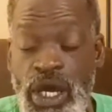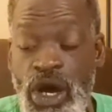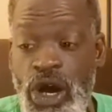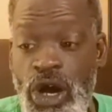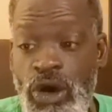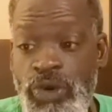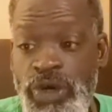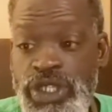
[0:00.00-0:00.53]
I
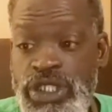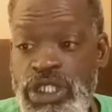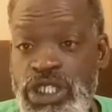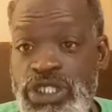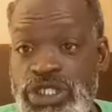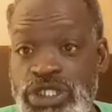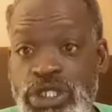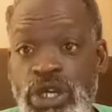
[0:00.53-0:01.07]
always
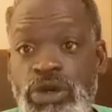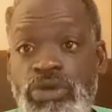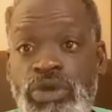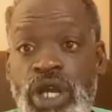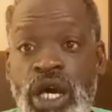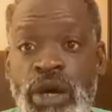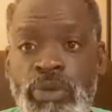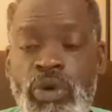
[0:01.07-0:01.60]

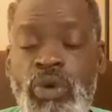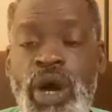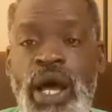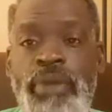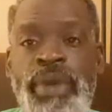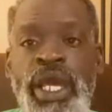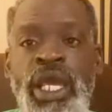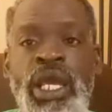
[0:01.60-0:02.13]
consult
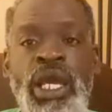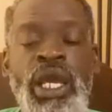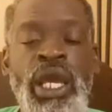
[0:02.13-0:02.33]
Kwame.